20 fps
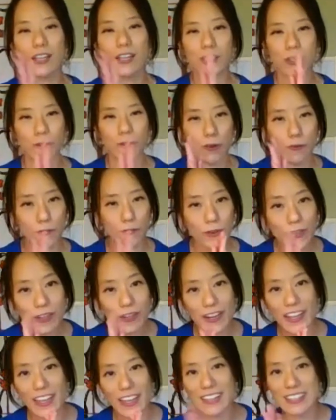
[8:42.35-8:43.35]
So when you feel
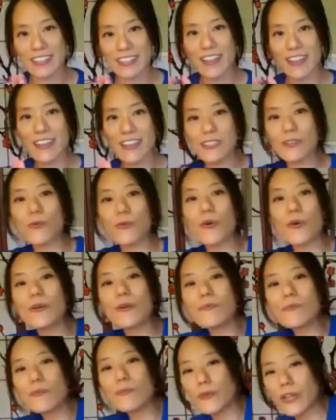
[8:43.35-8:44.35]
your hands nice and warm,